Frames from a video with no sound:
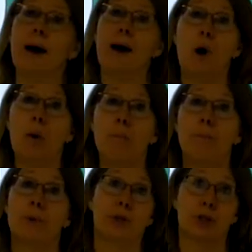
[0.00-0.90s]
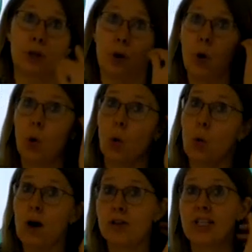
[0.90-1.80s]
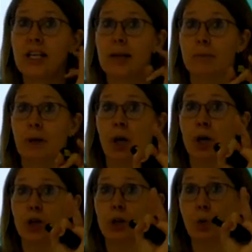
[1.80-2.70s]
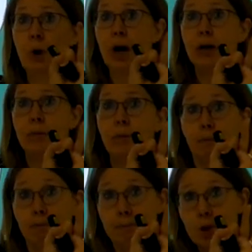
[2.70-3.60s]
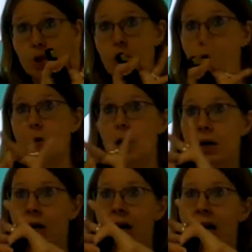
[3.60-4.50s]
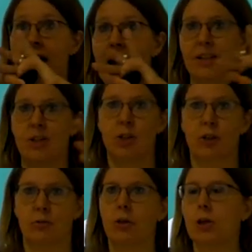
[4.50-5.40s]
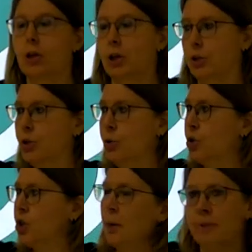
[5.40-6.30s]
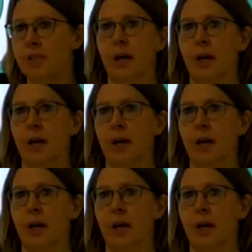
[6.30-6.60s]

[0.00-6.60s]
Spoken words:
by one person, one team. So one puzzle had two sub